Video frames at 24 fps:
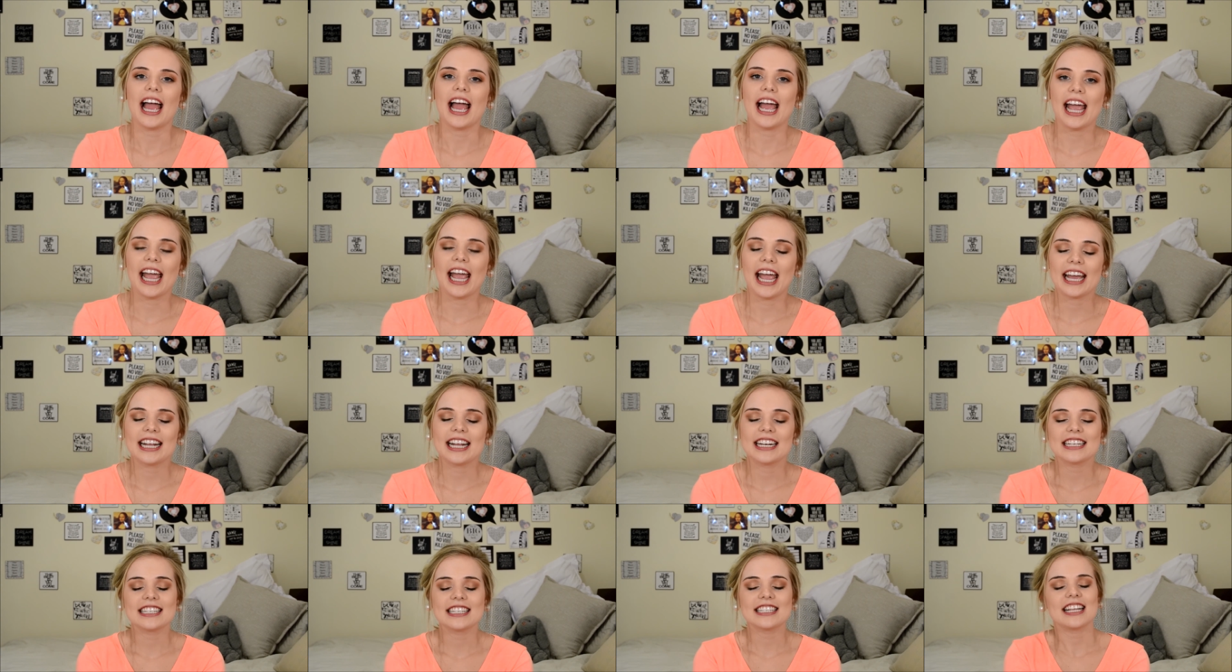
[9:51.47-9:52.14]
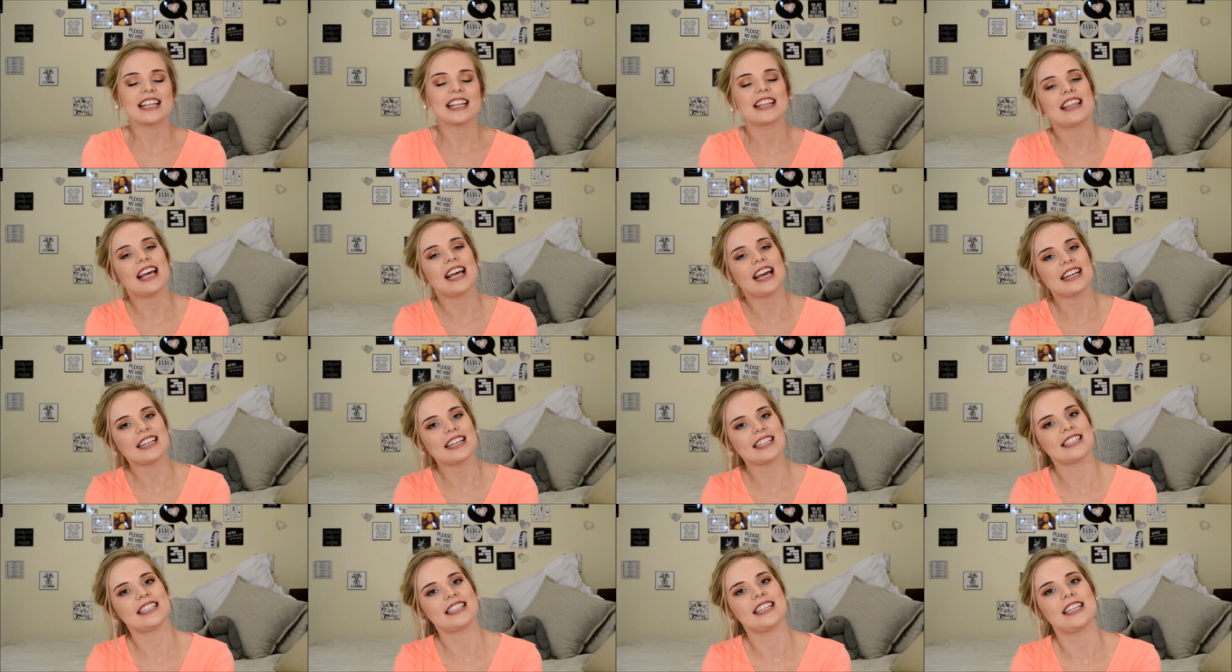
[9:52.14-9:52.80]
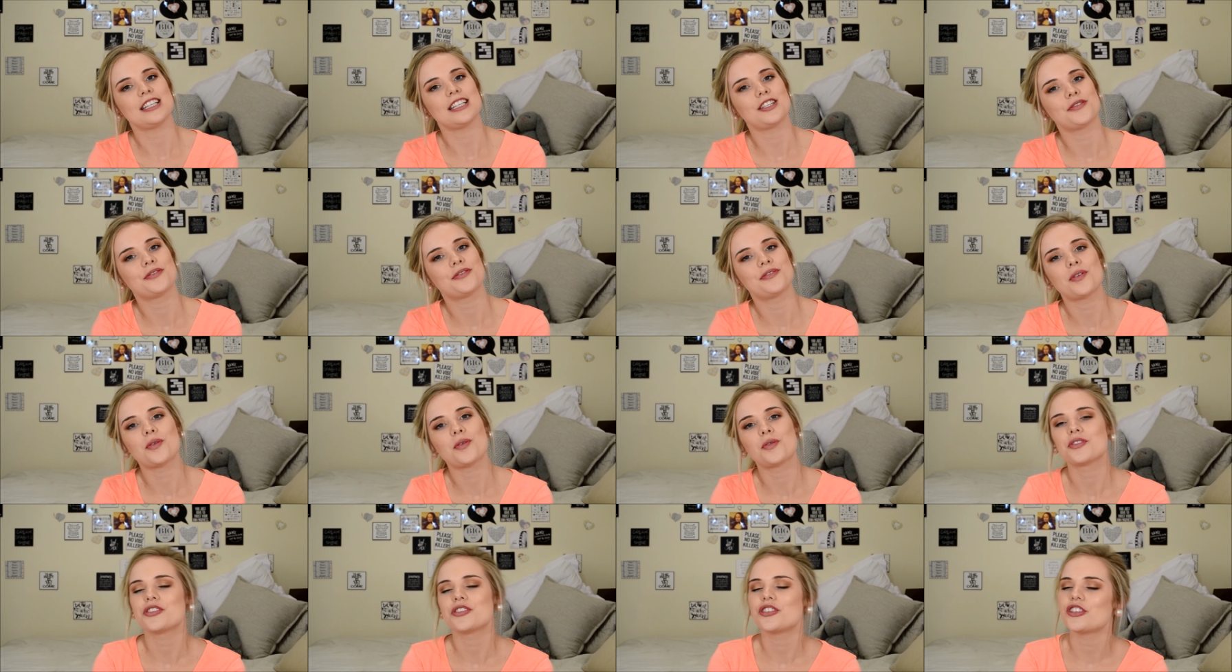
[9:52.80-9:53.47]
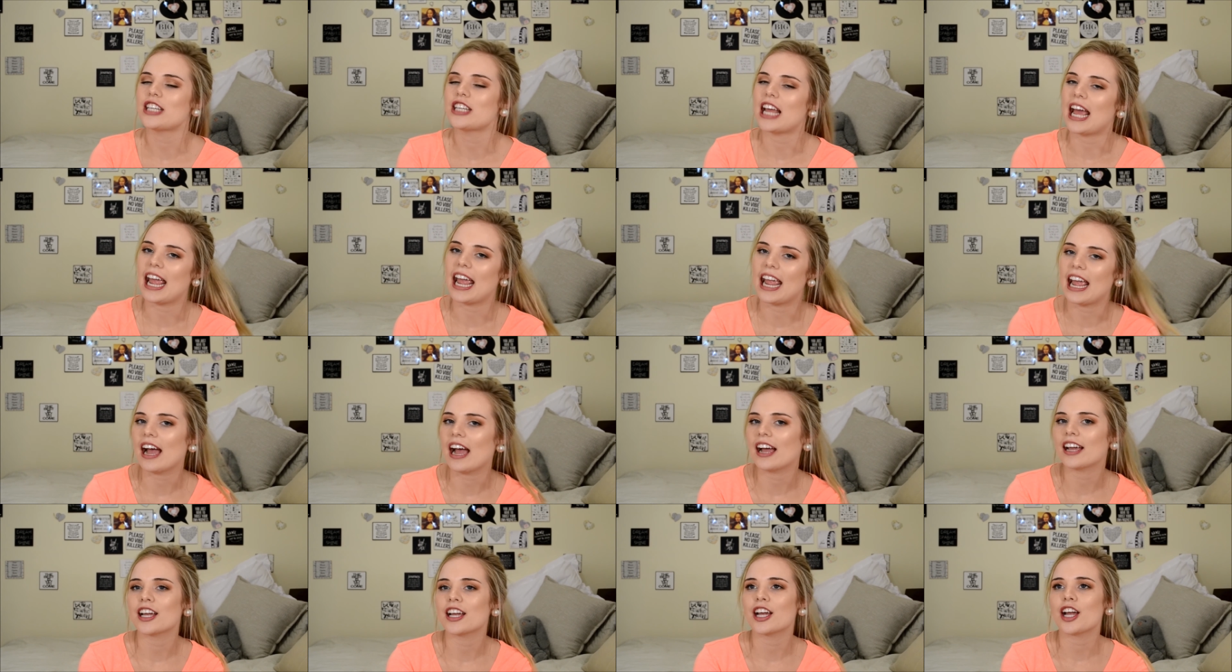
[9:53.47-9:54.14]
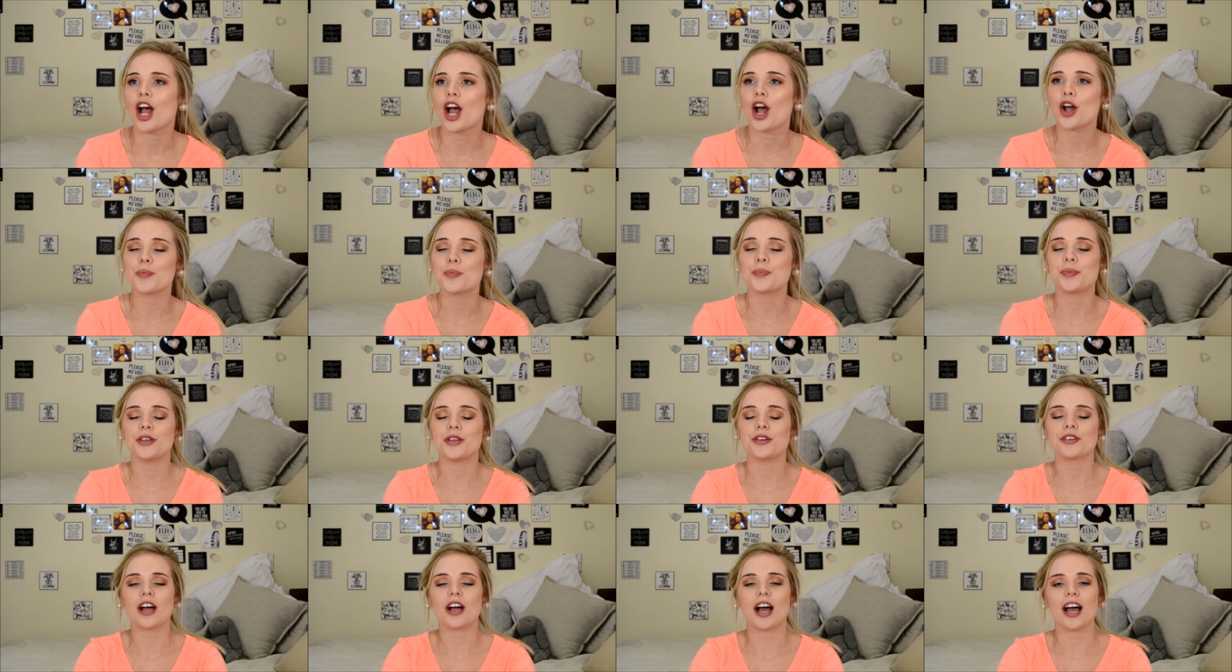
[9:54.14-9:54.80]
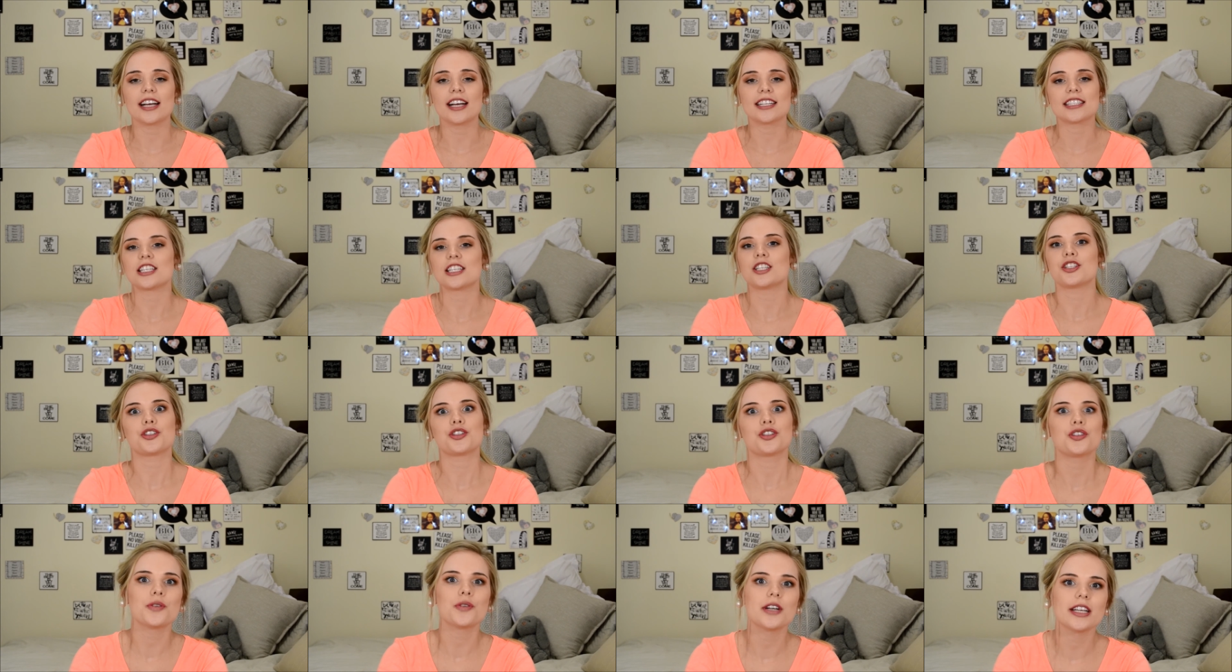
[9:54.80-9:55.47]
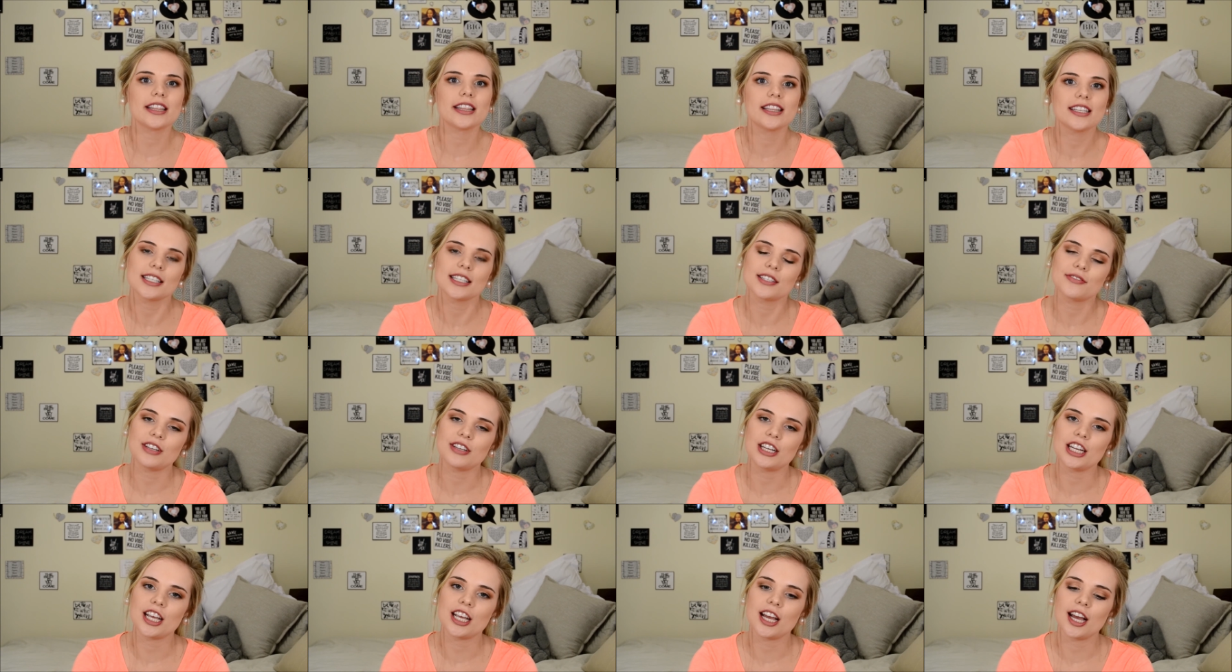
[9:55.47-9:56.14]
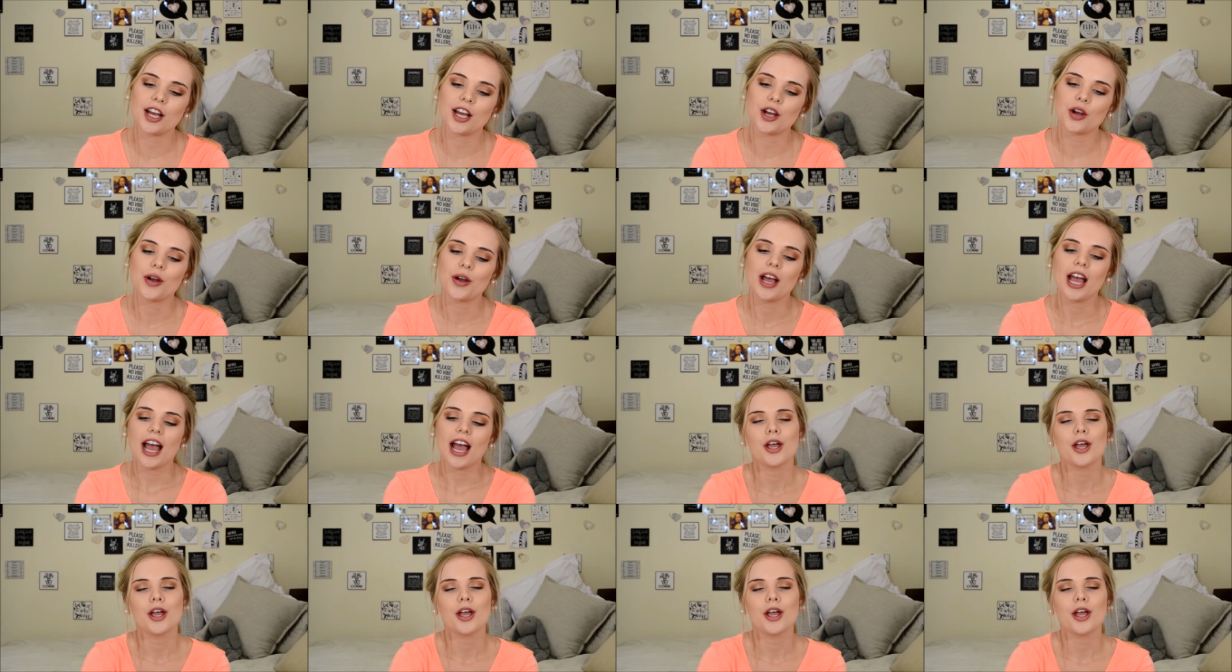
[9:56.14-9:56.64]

And that is it for today. I hope you guys enjoyed this video.